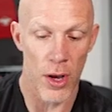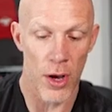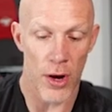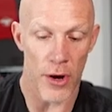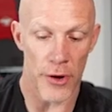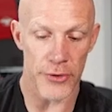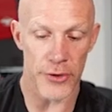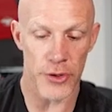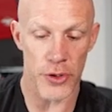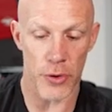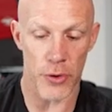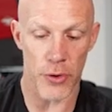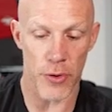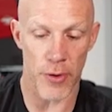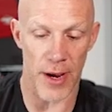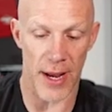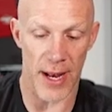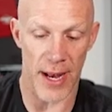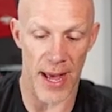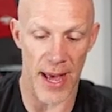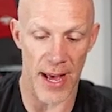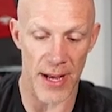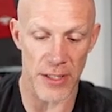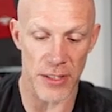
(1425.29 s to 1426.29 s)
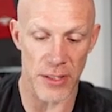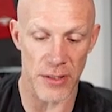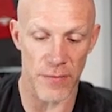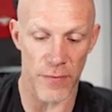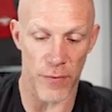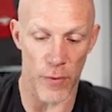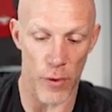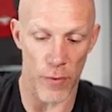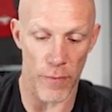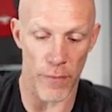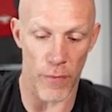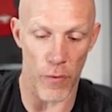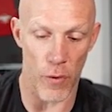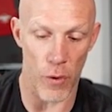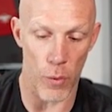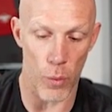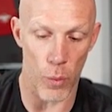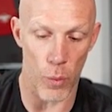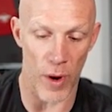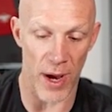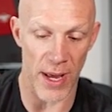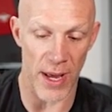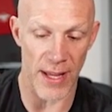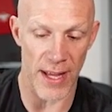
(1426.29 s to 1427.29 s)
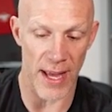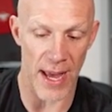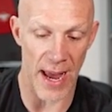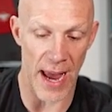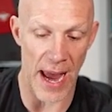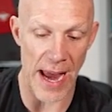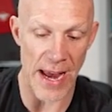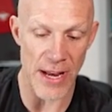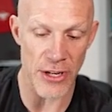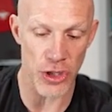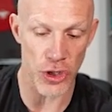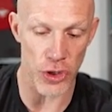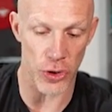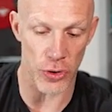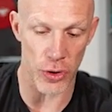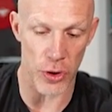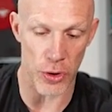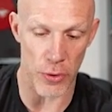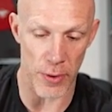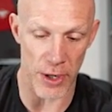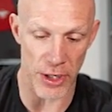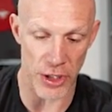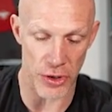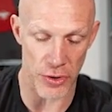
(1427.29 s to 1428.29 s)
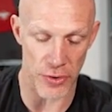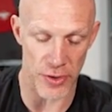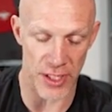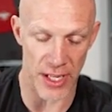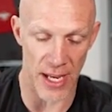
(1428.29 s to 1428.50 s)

also create X 4/4 white angel creatures.